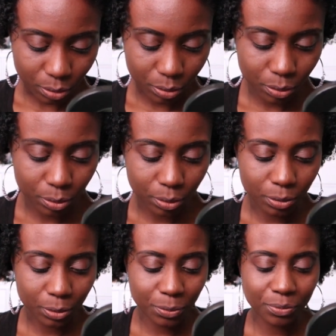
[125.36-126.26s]

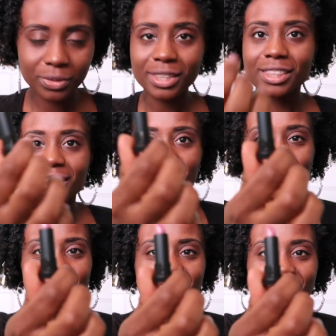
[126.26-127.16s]
Ooh. These
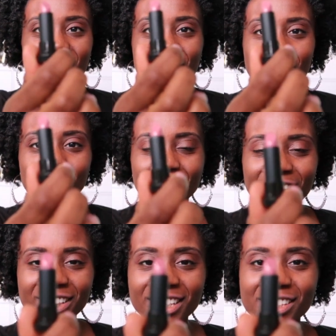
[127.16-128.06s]
are so cute.
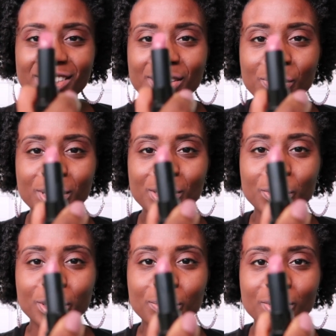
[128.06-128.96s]
Aren't they so
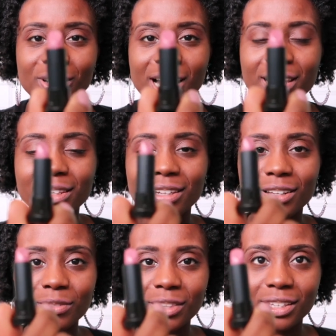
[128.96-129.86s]
adorable? I
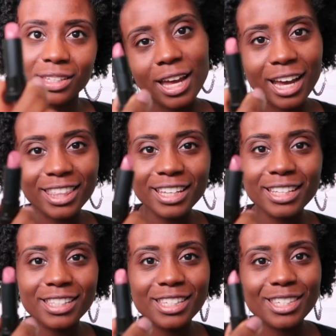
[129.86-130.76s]
love this. I think
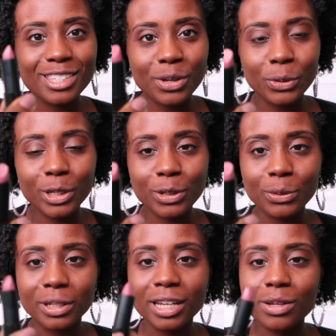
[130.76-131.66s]
this is so
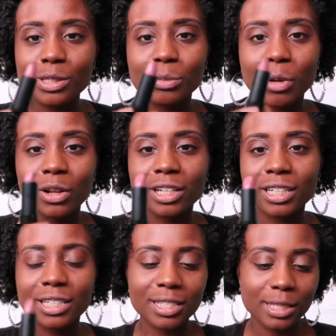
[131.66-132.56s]
cute. Look how small
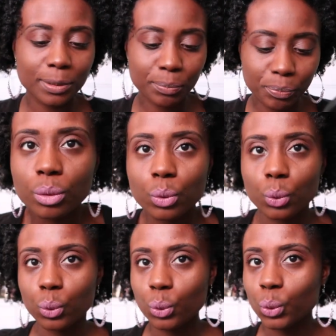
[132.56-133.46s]
it is.
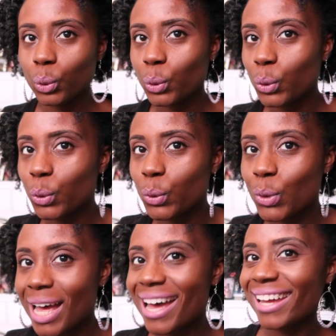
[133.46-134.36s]
Ooh,
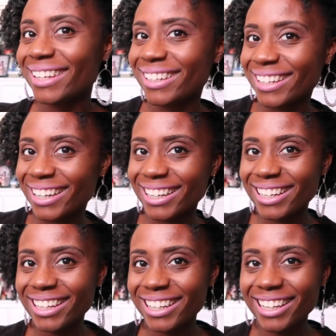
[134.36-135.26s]
I
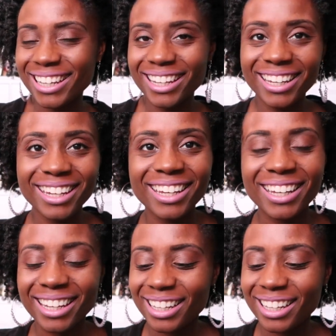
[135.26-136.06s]
like.